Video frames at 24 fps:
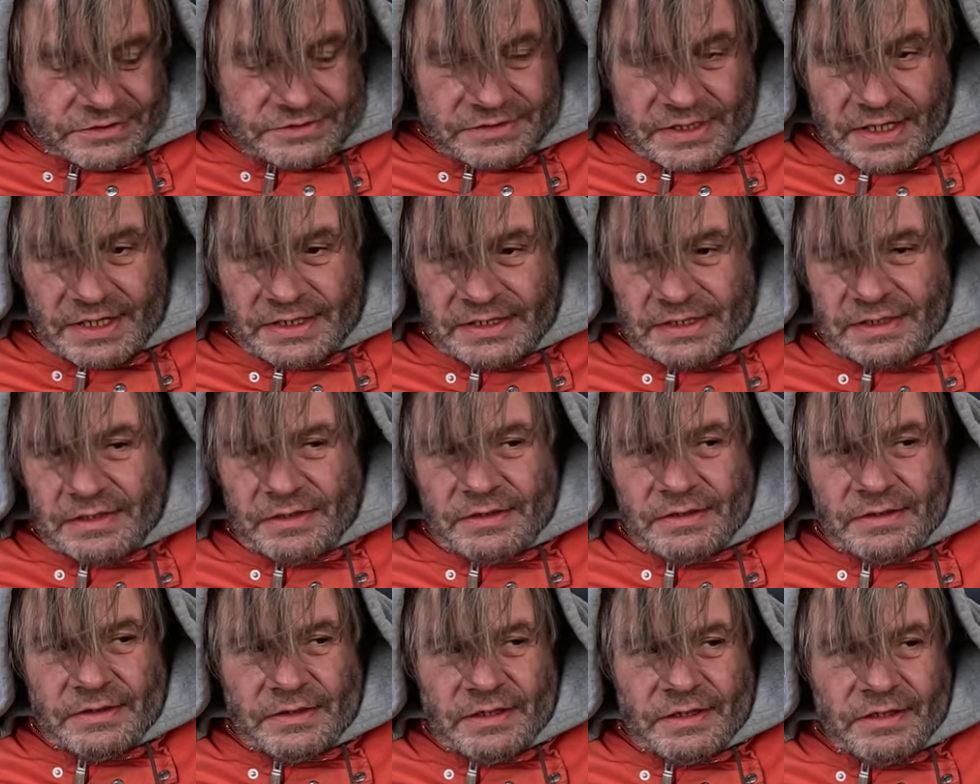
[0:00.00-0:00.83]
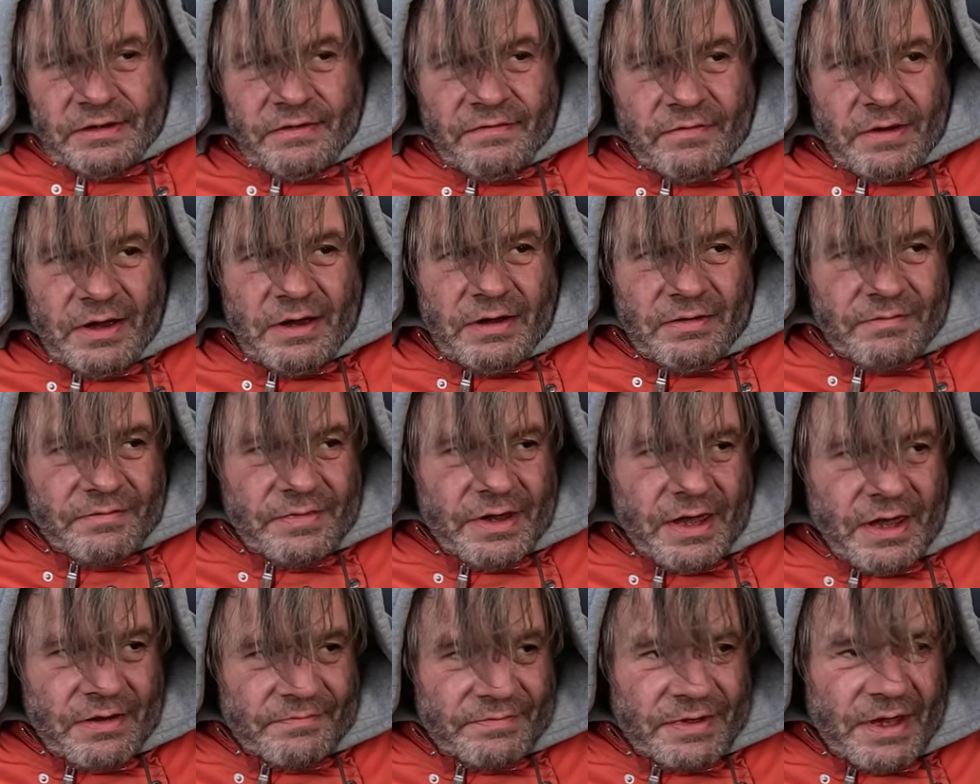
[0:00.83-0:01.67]
Not that bad. Yeah. That's I'm,
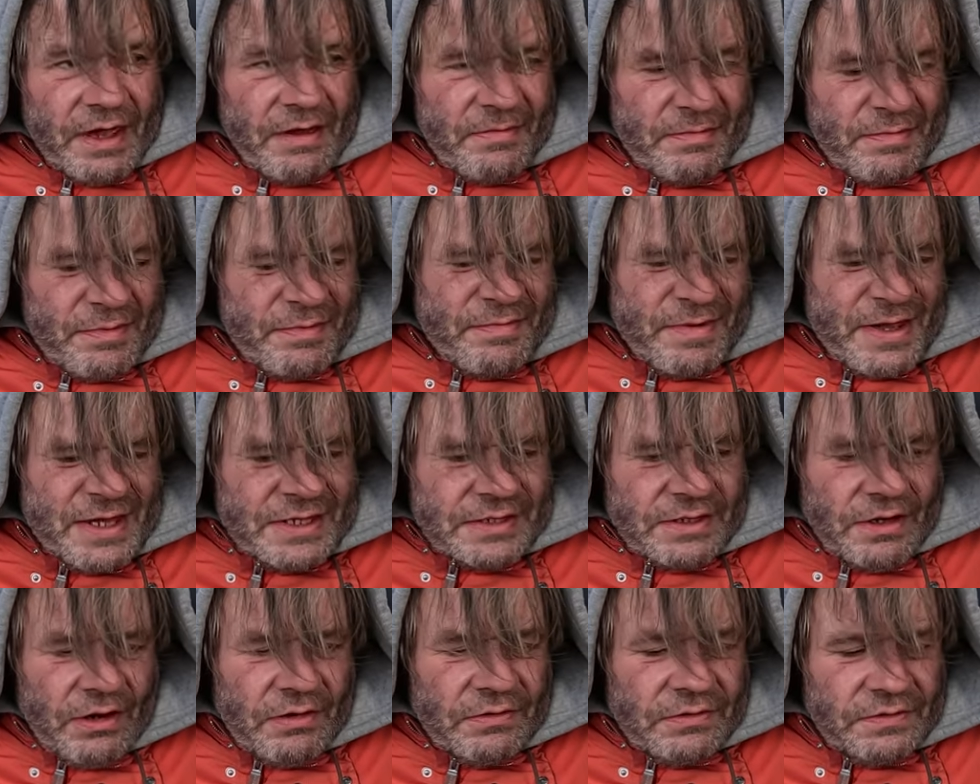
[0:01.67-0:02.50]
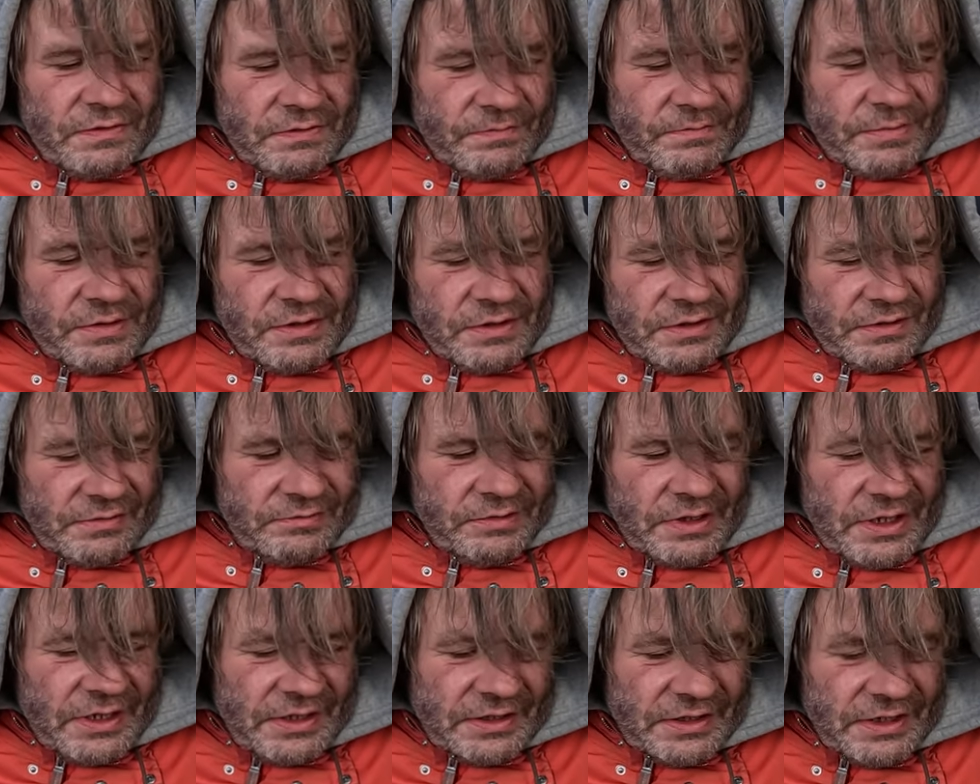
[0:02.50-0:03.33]
good. I'm, I'm, I'm a bit cold,
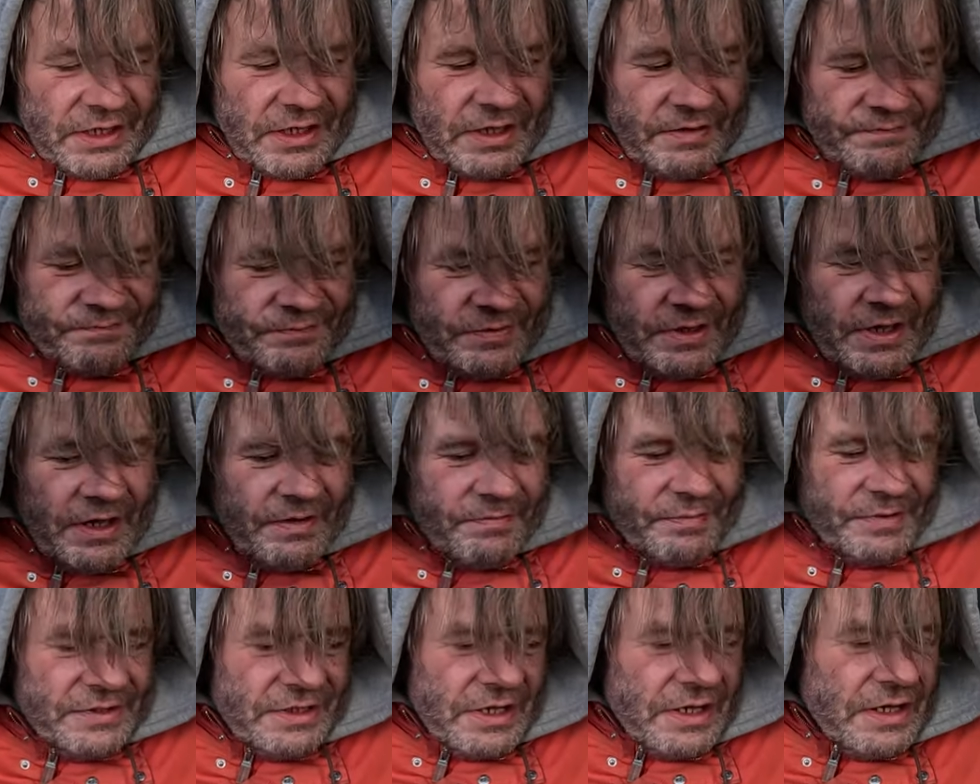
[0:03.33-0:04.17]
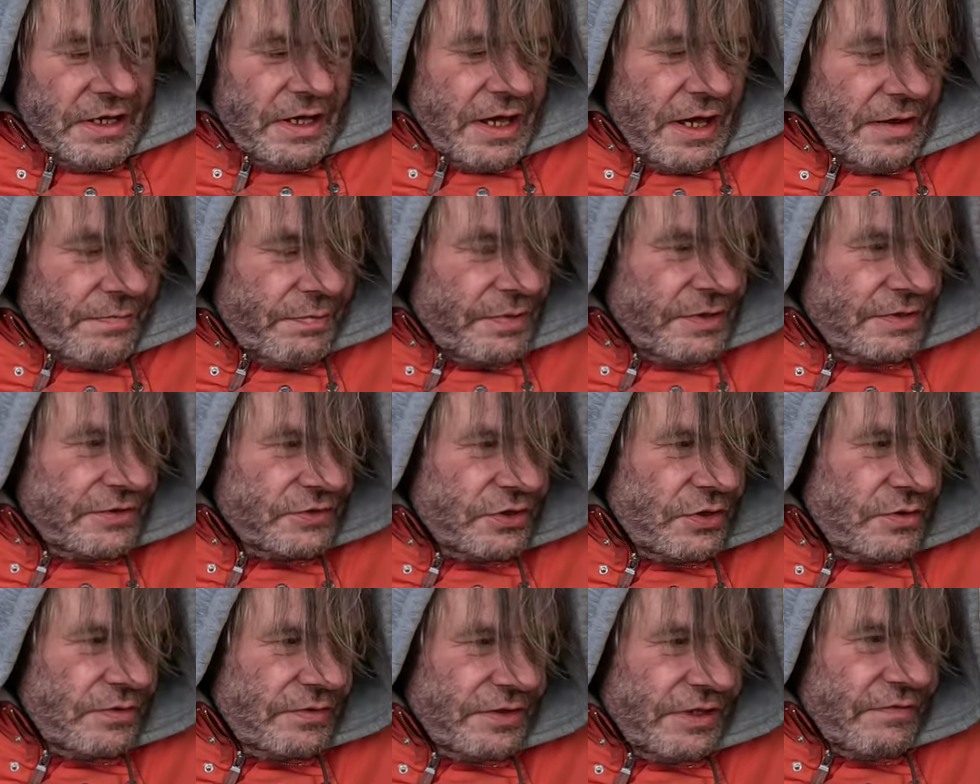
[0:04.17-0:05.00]
but yeah, I, I've, been, I've been I've
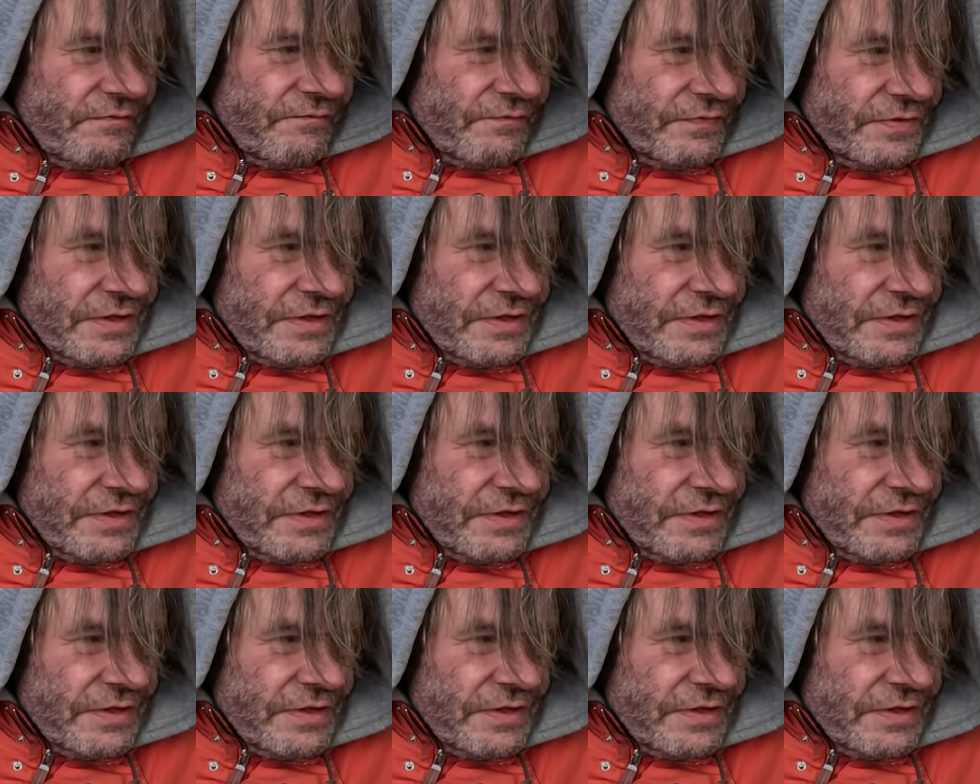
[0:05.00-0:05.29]
been doing it